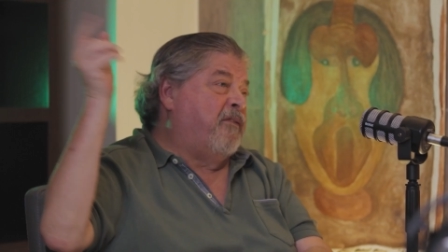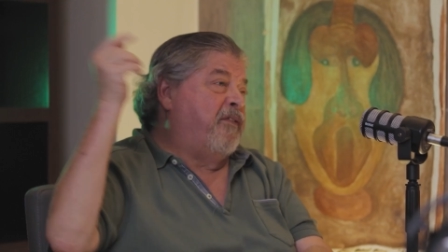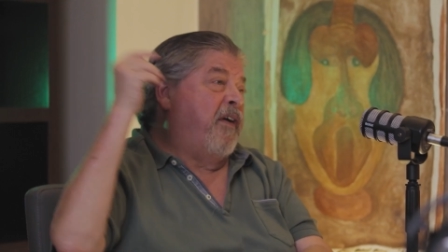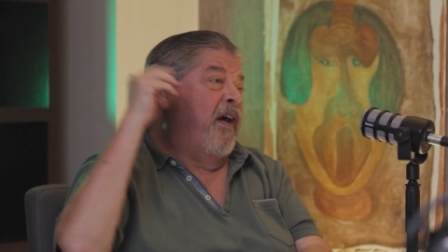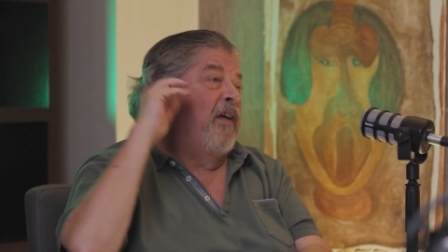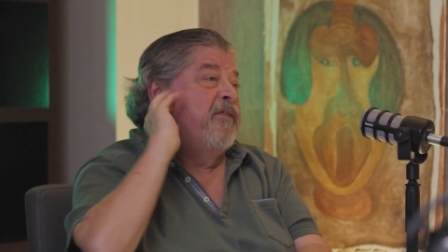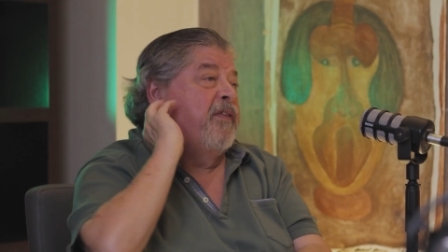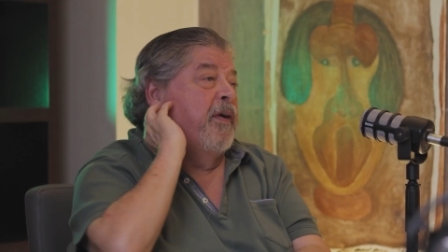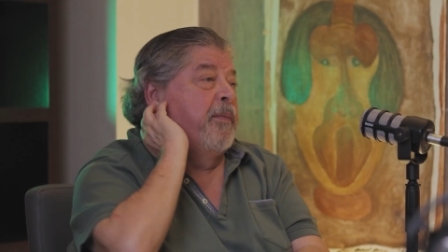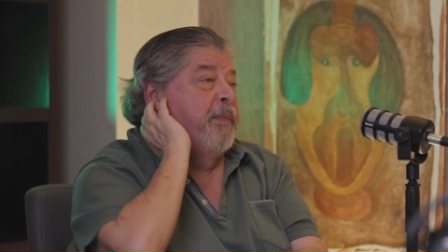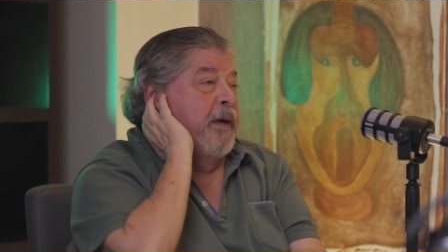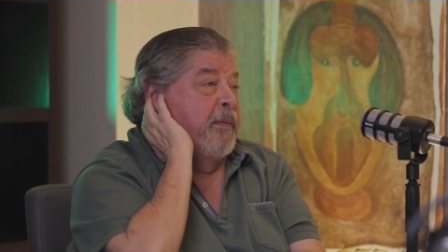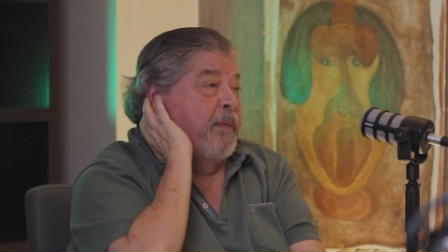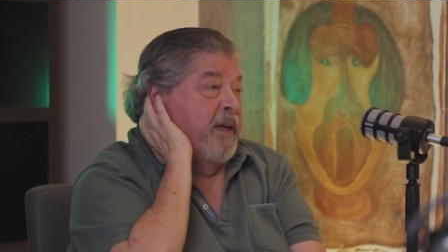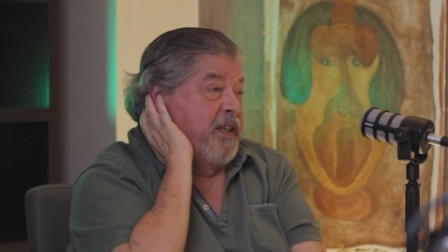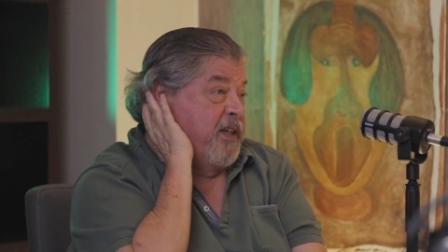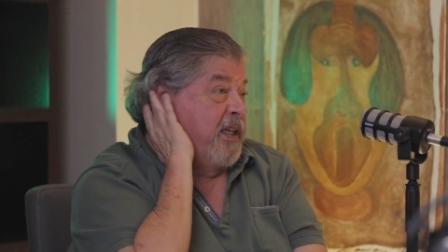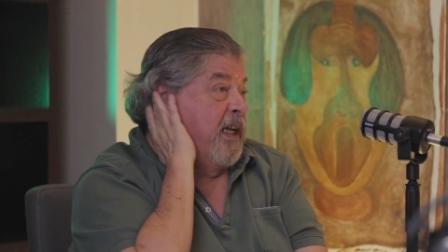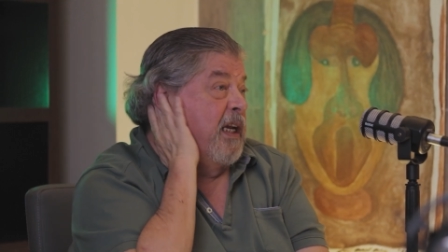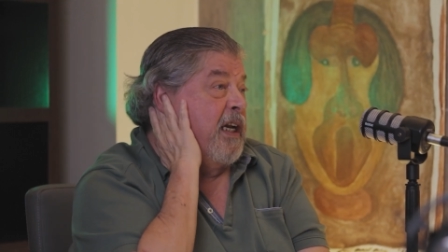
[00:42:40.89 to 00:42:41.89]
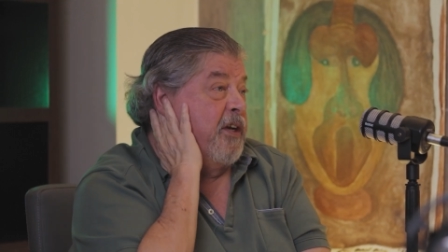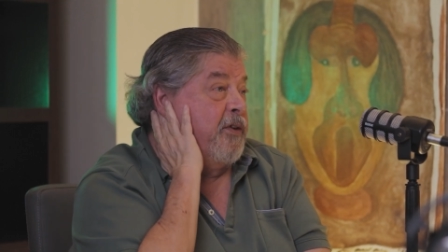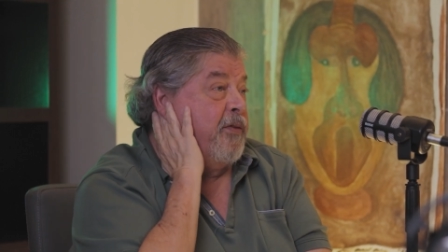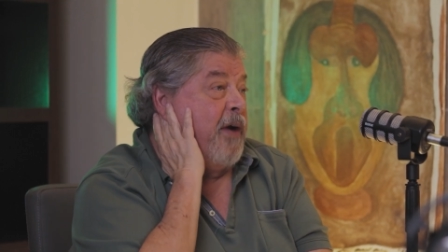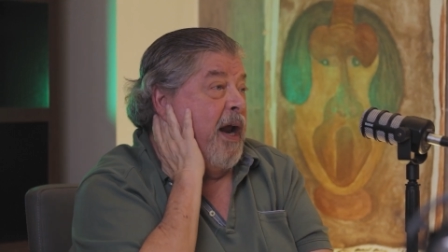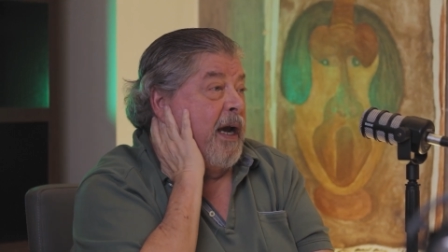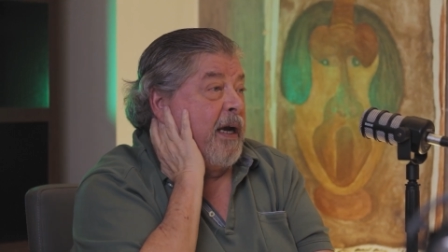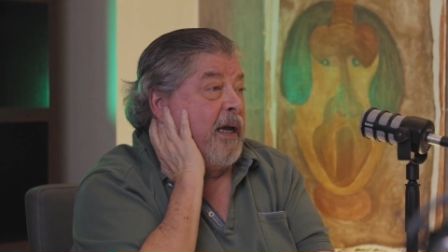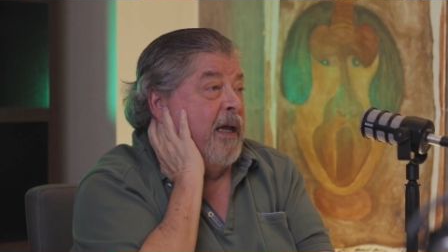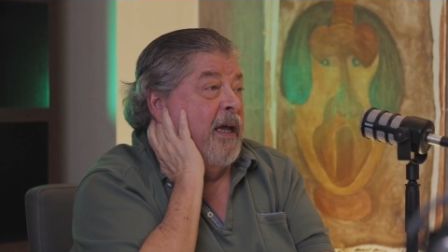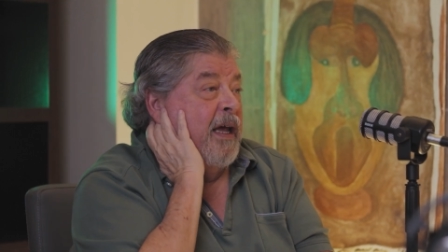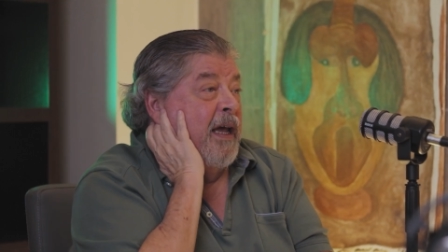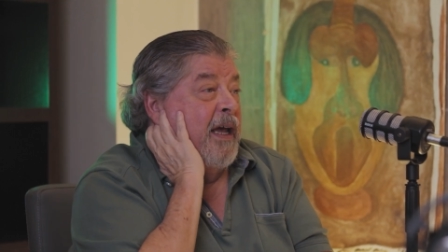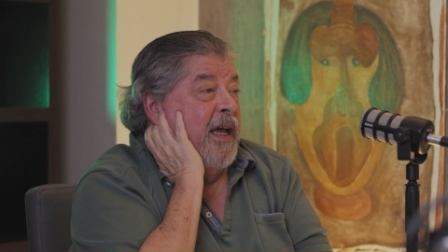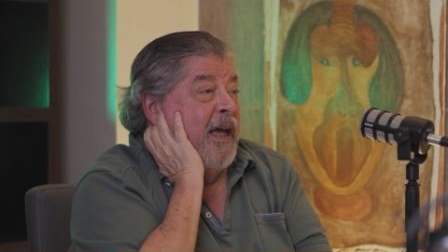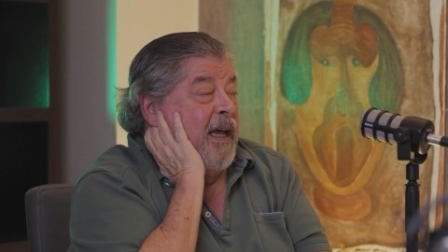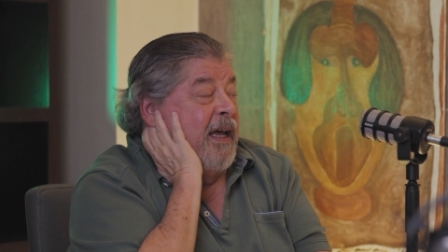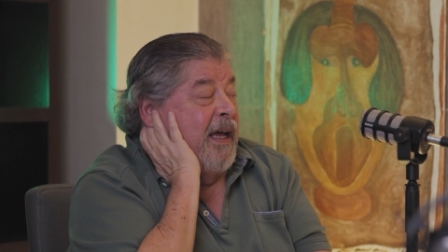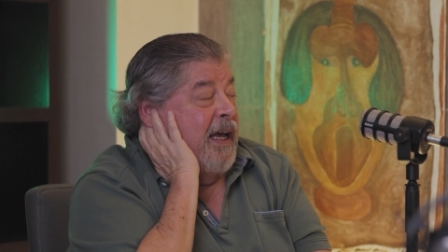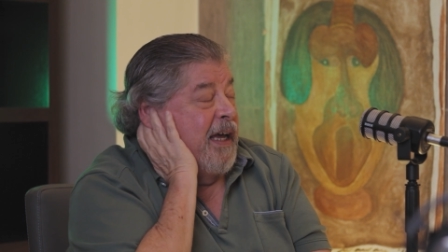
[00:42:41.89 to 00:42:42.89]
not far from here, but still the track.
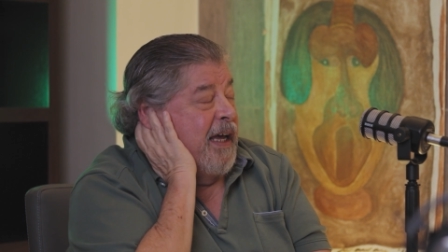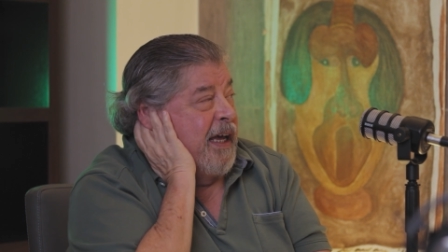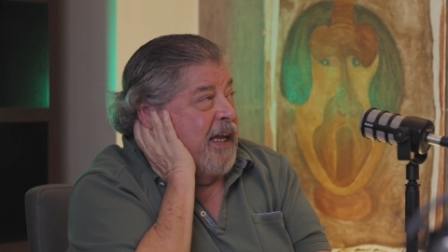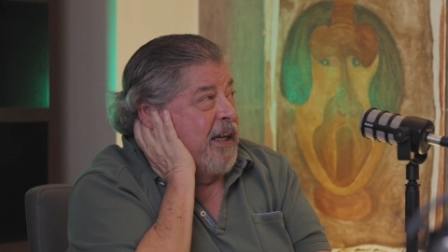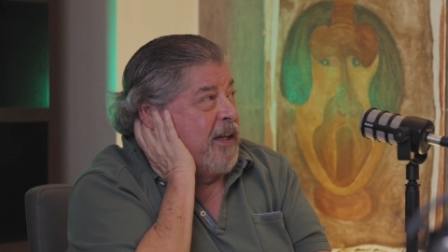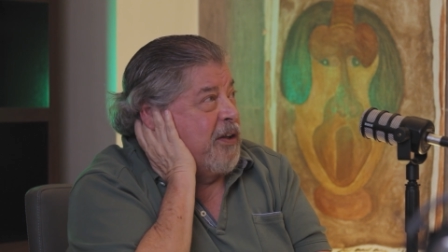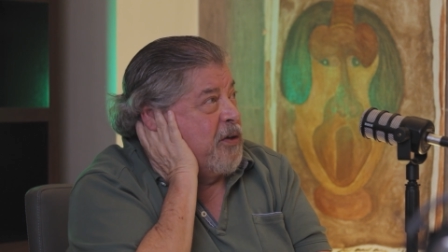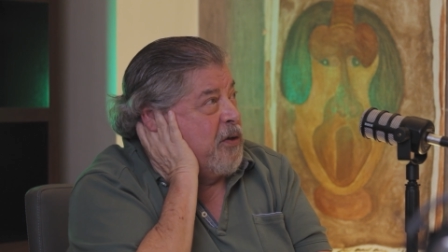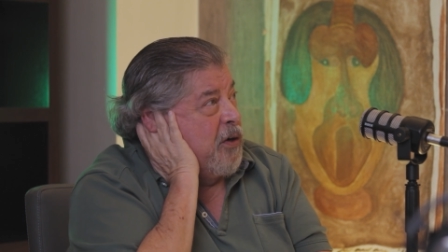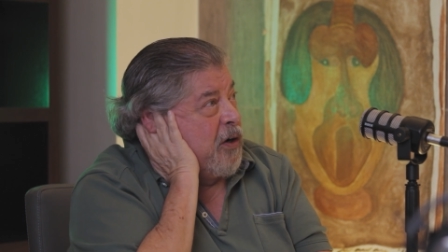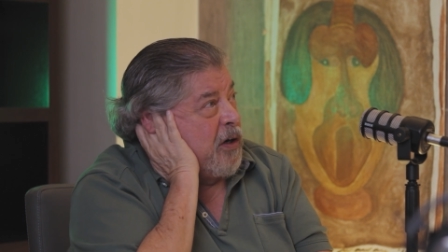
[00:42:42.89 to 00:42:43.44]
It